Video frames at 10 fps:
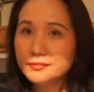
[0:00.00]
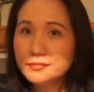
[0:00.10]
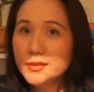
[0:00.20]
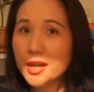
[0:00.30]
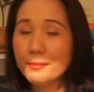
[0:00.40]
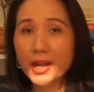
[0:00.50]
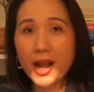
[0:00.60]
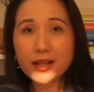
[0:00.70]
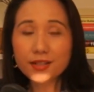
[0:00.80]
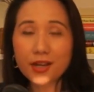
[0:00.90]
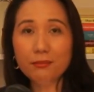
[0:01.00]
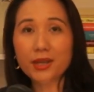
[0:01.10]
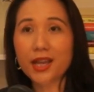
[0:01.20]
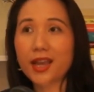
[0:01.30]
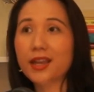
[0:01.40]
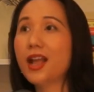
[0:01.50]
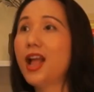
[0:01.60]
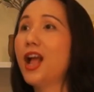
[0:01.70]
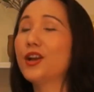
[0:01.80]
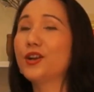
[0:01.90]
If cash coming in
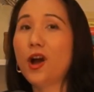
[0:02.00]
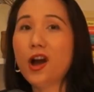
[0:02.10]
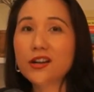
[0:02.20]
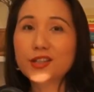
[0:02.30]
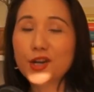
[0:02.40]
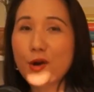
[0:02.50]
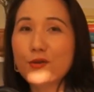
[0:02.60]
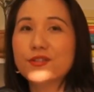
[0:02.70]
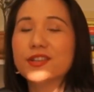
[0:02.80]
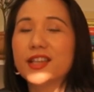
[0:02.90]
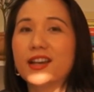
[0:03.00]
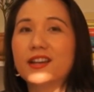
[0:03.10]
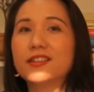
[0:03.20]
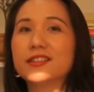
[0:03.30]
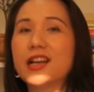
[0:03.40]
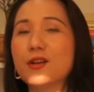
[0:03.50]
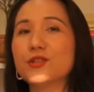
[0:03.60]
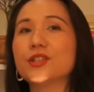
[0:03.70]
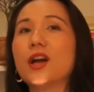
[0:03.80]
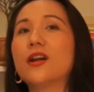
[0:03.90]
not cover that
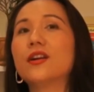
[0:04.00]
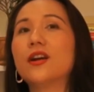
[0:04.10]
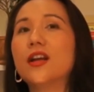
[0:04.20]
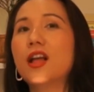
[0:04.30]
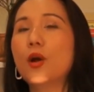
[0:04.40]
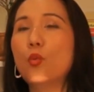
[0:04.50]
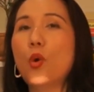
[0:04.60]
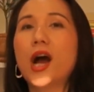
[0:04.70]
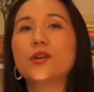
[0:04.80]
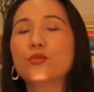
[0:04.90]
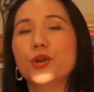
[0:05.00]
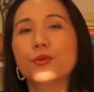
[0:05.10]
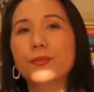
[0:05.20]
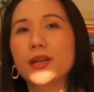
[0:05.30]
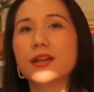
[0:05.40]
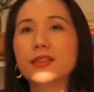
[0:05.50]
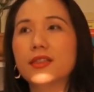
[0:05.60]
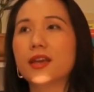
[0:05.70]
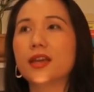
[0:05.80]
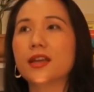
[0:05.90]
$100,000, what will be
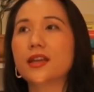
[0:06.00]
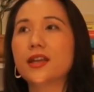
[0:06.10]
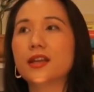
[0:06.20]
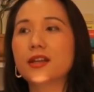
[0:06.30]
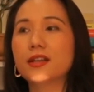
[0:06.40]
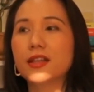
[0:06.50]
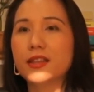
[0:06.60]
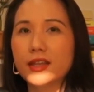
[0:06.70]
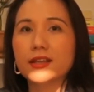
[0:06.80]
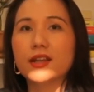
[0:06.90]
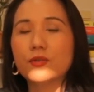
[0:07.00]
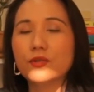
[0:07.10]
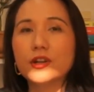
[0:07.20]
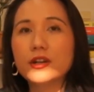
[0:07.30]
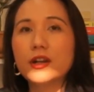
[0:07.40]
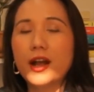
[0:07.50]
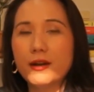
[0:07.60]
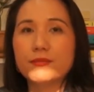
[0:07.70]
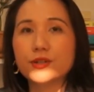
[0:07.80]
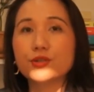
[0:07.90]
the thing that help
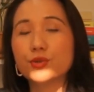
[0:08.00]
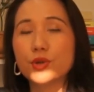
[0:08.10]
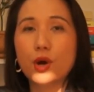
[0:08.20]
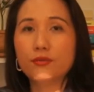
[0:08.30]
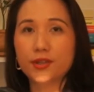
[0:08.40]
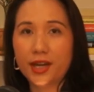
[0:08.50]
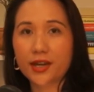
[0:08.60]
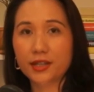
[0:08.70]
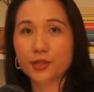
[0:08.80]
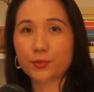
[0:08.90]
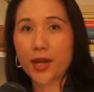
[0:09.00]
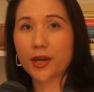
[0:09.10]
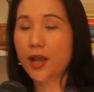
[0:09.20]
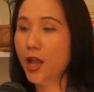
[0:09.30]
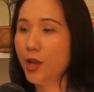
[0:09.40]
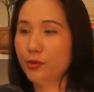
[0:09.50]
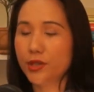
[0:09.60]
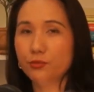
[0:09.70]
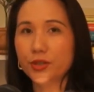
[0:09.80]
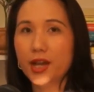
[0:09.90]
us to cover that expense? Whether
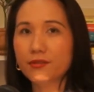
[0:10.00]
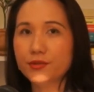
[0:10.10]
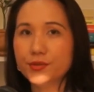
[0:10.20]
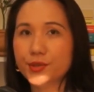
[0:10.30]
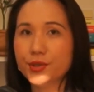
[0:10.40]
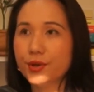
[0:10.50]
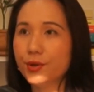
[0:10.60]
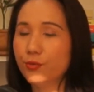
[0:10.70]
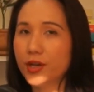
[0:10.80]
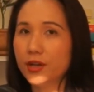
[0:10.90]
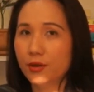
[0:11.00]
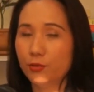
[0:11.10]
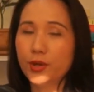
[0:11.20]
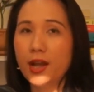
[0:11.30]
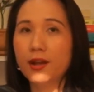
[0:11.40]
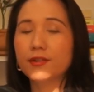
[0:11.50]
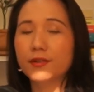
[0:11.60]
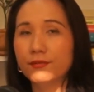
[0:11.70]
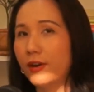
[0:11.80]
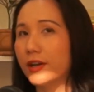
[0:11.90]
we have a reserve, whether we have a
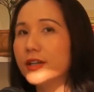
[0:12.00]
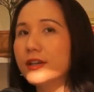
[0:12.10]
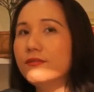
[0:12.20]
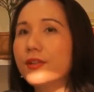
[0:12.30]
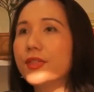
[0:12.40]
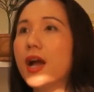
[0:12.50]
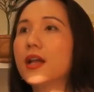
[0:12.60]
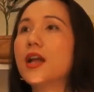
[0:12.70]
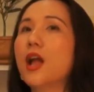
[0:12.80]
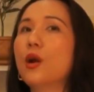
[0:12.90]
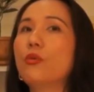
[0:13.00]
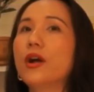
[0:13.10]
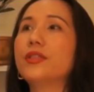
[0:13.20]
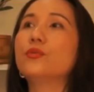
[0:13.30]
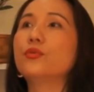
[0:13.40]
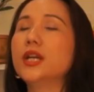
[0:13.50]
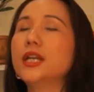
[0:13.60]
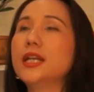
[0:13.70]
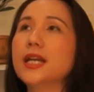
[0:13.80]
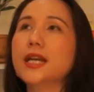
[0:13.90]
funding for that, whether we
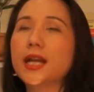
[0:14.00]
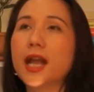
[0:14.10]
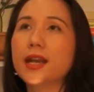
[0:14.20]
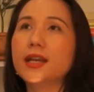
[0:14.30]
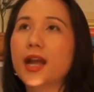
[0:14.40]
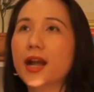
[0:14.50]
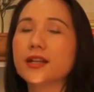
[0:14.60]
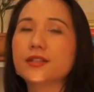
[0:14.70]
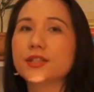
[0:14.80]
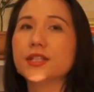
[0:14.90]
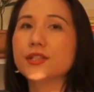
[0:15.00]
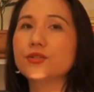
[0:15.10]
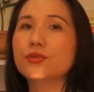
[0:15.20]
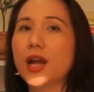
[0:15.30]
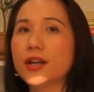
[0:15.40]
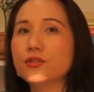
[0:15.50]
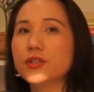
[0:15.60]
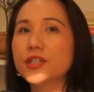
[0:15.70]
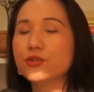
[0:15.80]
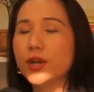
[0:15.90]
need any activity to
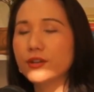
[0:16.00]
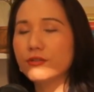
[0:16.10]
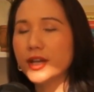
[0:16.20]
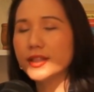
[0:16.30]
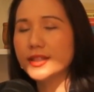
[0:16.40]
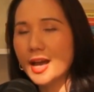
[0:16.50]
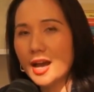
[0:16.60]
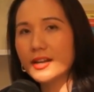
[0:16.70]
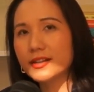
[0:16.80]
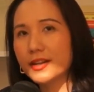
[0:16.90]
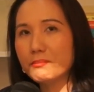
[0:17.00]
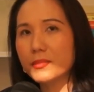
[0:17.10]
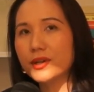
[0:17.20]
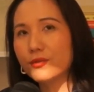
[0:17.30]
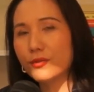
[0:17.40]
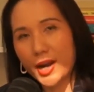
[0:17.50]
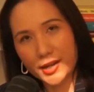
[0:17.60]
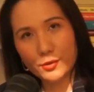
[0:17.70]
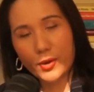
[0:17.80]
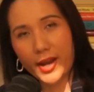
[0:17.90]
actually generate that number right
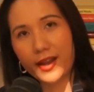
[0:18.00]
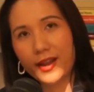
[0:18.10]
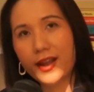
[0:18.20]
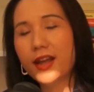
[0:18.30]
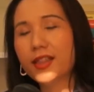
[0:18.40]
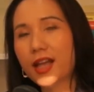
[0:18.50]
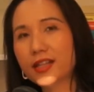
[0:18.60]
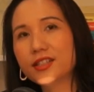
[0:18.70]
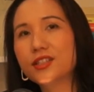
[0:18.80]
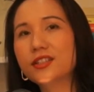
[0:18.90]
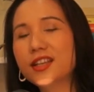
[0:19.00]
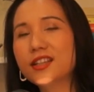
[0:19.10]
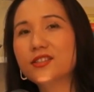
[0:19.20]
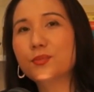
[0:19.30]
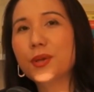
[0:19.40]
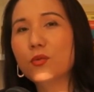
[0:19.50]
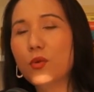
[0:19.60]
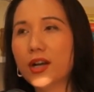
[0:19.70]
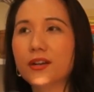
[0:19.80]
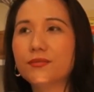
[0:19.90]
away. That just need to be
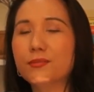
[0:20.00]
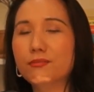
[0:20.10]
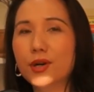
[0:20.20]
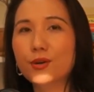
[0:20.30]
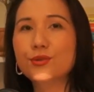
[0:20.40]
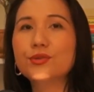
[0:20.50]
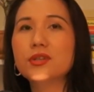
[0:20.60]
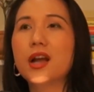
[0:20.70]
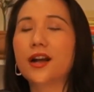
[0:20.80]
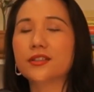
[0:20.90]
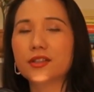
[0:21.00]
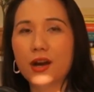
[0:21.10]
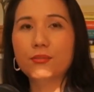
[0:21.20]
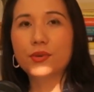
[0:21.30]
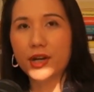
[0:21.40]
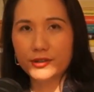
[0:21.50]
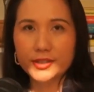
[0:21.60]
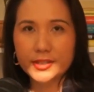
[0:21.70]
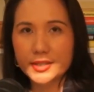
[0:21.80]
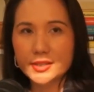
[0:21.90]
one of the most top
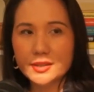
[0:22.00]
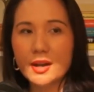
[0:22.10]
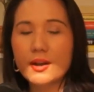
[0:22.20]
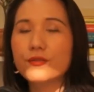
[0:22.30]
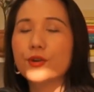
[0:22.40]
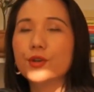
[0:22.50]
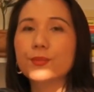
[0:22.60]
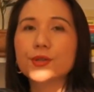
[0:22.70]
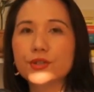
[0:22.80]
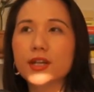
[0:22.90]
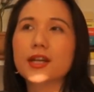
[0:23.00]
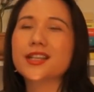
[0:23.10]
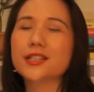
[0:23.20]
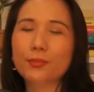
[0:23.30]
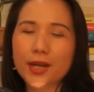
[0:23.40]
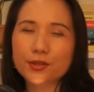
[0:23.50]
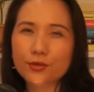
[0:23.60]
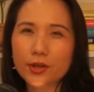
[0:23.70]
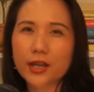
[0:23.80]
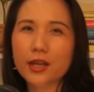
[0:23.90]
priorities for your business,
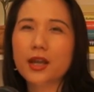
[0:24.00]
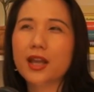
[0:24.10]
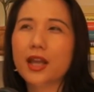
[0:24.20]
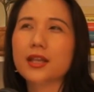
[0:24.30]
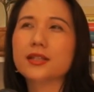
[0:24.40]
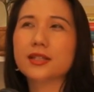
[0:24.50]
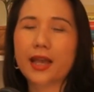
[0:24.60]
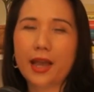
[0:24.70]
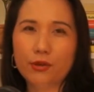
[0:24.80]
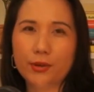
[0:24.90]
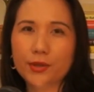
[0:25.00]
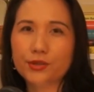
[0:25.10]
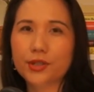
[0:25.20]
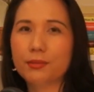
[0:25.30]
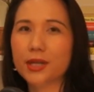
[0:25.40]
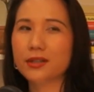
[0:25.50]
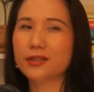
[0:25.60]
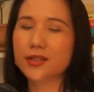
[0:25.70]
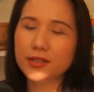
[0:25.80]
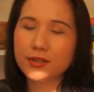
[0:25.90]
especially in scaling business,
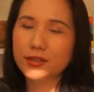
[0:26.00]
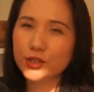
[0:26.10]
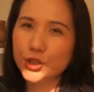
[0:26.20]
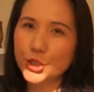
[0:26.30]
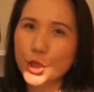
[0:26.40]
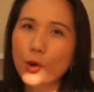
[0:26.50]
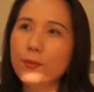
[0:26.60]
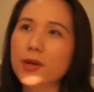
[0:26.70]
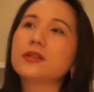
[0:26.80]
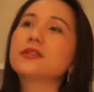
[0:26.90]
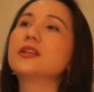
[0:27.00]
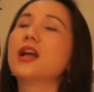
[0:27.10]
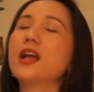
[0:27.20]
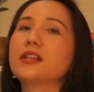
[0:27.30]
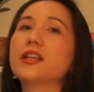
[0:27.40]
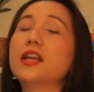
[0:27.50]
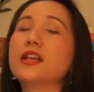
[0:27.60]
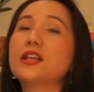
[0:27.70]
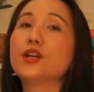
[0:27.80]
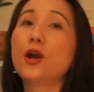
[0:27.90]
because it's so much
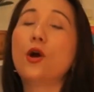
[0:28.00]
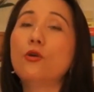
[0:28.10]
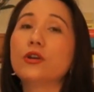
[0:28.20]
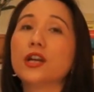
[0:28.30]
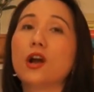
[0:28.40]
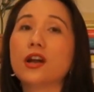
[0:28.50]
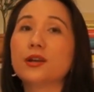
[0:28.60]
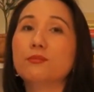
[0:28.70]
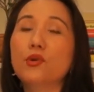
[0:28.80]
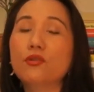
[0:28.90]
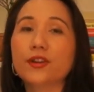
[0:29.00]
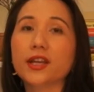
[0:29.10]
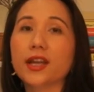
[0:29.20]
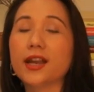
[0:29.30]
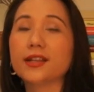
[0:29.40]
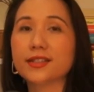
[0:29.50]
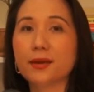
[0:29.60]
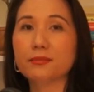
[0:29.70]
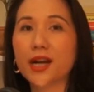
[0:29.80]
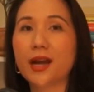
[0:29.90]
thing going on and moving at the
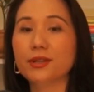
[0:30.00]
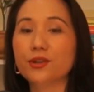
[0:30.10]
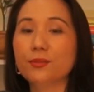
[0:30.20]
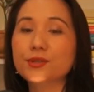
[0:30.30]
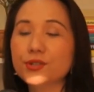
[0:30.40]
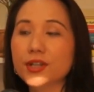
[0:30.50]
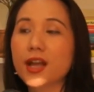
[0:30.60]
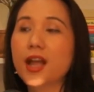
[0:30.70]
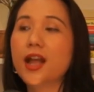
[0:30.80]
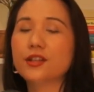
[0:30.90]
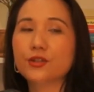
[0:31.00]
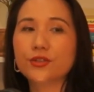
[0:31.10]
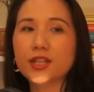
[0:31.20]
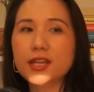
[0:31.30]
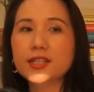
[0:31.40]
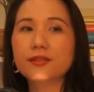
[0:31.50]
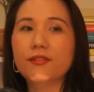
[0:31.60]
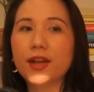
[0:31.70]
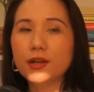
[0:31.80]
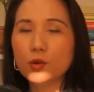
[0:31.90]
same time in your business. So this
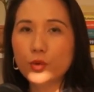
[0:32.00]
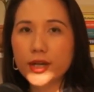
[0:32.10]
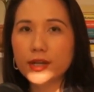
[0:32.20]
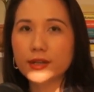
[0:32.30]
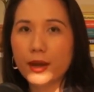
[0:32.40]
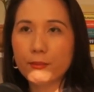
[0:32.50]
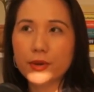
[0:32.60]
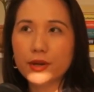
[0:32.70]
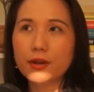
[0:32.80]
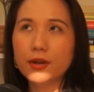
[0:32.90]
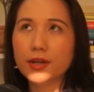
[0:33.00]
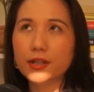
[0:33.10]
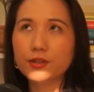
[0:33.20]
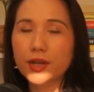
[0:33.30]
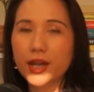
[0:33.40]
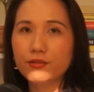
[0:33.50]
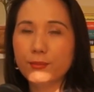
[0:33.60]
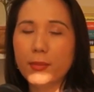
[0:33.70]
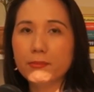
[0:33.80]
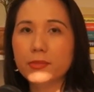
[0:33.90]
very quick number that you can
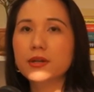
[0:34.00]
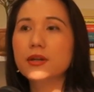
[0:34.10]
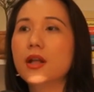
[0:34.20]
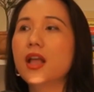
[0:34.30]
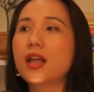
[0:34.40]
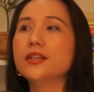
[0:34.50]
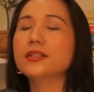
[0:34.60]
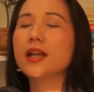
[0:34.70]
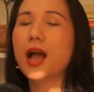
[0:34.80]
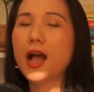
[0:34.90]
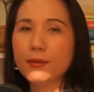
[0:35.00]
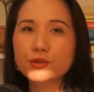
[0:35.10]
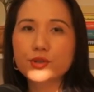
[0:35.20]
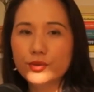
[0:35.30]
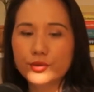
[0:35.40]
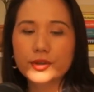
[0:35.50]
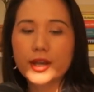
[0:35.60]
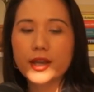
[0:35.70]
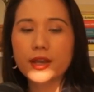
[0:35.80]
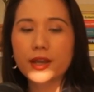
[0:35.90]
remember is
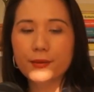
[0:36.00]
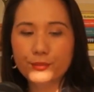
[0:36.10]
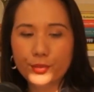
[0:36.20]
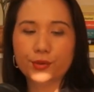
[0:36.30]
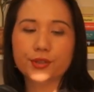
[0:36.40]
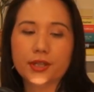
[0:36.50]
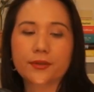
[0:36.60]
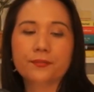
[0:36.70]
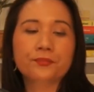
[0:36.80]
absolutely important.